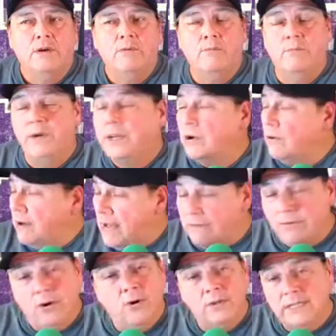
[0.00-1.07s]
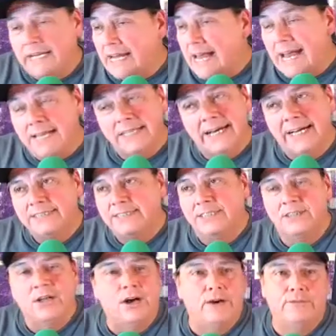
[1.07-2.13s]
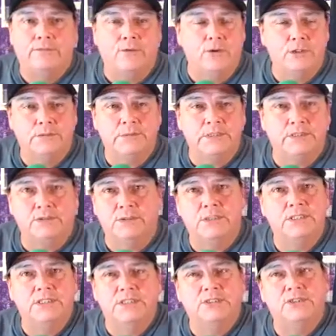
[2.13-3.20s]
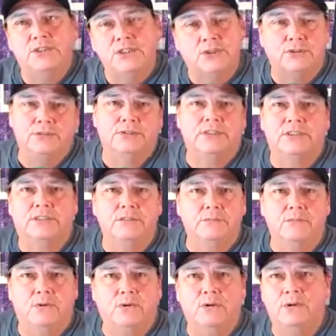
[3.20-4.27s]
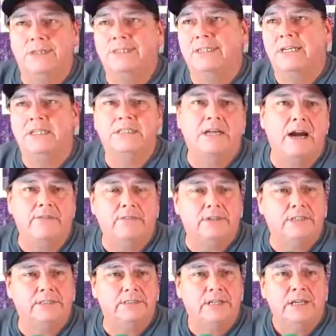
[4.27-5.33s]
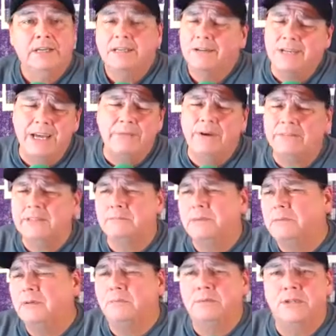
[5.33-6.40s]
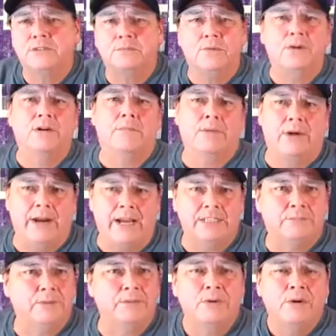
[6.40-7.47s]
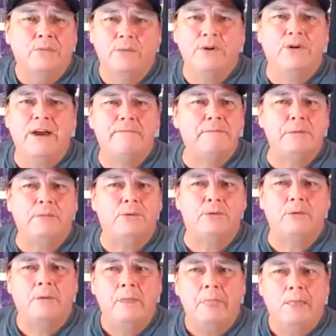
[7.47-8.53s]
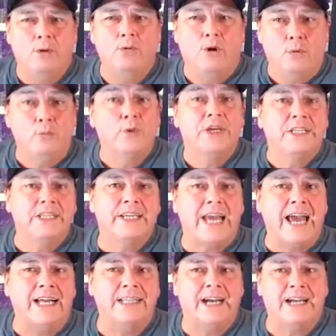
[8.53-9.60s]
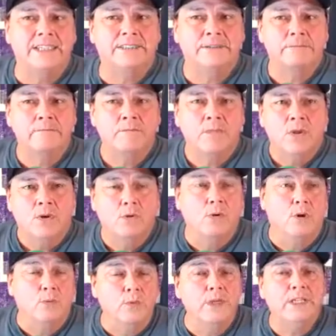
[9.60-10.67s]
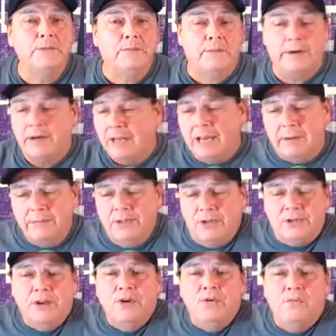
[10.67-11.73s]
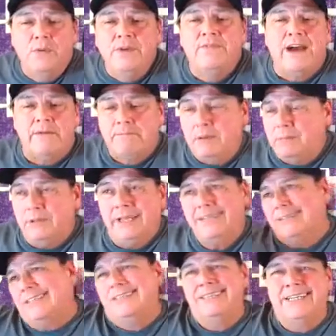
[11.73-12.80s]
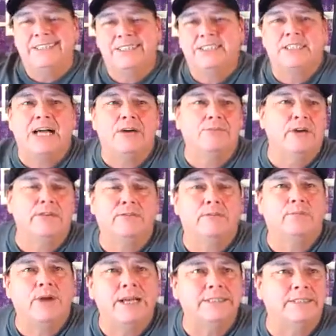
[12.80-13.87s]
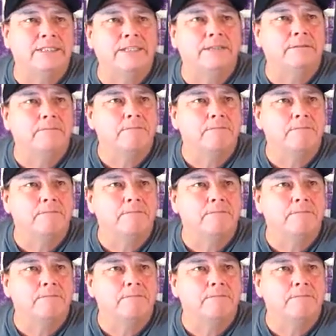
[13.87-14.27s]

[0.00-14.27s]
We don't have a whole lot of allies in law enforcement or in the judicial system or in governance. Yeah, we have some people who blow smoke up our ass, but we don't have people who are really allies, who are really prepared. I mean, look, we've got people like this clown running for president.